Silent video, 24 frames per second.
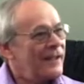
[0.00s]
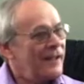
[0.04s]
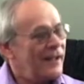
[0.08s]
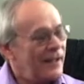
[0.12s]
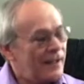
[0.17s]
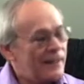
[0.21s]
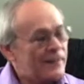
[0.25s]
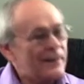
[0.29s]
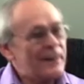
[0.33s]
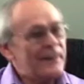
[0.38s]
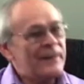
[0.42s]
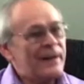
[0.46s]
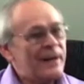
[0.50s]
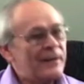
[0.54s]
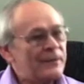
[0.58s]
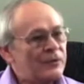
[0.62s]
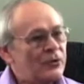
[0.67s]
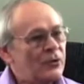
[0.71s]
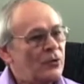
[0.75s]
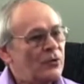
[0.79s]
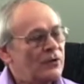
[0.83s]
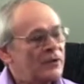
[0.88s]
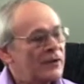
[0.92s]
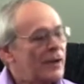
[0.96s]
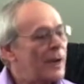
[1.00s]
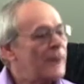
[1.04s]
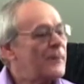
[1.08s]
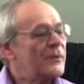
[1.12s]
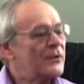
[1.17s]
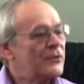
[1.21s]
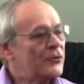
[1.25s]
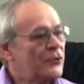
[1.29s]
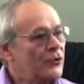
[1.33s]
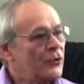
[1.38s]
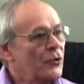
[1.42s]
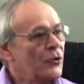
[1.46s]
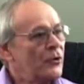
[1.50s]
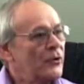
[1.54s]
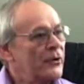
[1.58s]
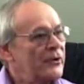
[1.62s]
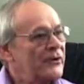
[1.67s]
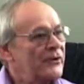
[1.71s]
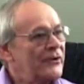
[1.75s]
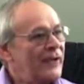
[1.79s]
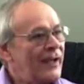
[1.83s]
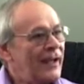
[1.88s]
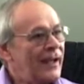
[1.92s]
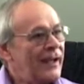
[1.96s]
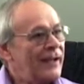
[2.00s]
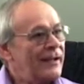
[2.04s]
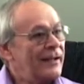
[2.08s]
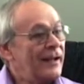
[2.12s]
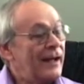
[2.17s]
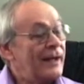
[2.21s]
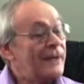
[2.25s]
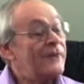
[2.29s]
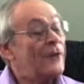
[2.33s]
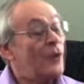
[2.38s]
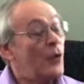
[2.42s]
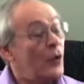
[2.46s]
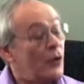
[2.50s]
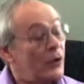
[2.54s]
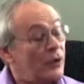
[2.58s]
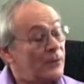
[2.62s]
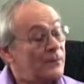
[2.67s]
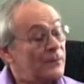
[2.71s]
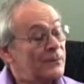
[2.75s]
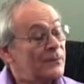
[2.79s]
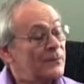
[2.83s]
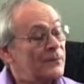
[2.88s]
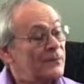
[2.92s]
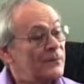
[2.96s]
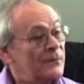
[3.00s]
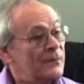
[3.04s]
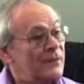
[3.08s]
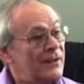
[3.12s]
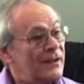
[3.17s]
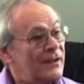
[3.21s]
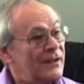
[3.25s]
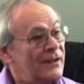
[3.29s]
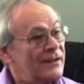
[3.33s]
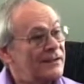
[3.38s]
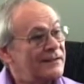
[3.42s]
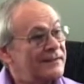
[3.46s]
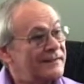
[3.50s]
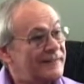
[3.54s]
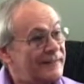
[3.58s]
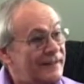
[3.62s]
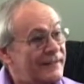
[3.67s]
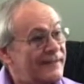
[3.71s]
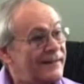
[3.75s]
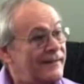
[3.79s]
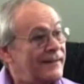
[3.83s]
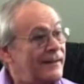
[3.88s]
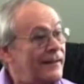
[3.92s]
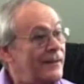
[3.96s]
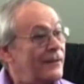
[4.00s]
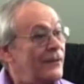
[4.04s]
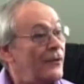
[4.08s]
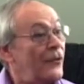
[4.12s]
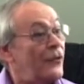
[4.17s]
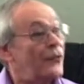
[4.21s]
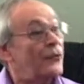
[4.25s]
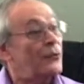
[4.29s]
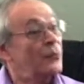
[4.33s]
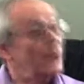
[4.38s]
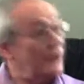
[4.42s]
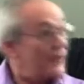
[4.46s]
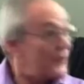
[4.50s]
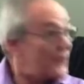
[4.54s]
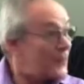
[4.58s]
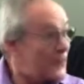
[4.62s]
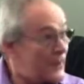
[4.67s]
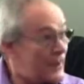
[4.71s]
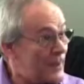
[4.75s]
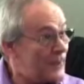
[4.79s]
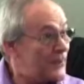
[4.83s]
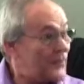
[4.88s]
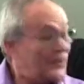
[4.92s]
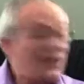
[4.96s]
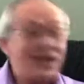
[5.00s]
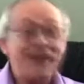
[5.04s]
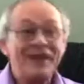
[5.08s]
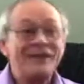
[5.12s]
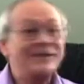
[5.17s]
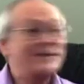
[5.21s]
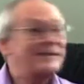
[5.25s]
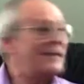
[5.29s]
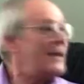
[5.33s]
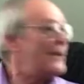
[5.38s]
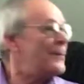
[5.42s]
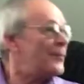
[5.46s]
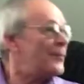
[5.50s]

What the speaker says: Yeah, my mom told a couple of stories, and I've heard them since then through different people, same